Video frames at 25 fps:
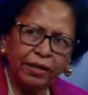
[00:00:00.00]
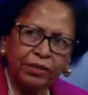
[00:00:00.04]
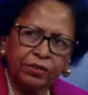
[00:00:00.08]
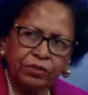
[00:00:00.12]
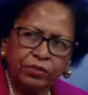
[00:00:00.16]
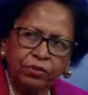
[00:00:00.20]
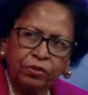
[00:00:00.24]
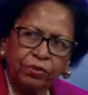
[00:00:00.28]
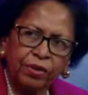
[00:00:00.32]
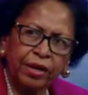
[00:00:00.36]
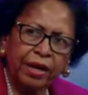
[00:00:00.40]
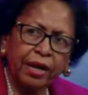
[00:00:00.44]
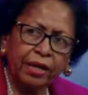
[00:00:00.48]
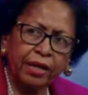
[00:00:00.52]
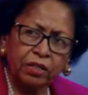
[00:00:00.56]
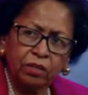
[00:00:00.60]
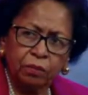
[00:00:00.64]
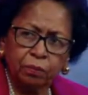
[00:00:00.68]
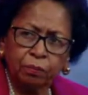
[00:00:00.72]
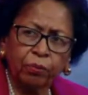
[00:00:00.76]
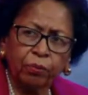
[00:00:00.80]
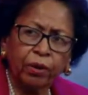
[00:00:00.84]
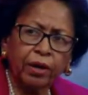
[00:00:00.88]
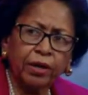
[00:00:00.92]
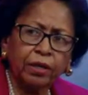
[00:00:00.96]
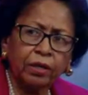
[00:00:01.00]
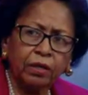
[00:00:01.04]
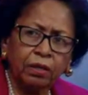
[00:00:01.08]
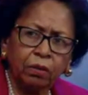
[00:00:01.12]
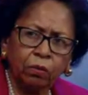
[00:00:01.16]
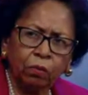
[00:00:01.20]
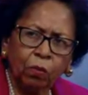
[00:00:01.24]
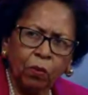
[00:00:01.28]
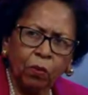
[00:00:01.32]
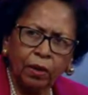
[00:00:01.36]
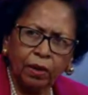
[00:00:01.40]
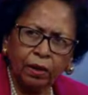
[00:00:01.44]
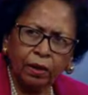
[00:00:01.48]
So they had to break the
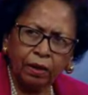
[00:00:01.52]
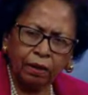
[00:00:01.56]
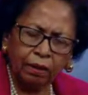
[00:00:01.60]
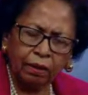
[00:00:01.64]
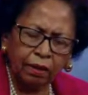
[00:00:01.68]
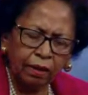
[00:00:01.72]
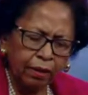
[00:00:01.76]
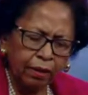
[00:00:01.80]
will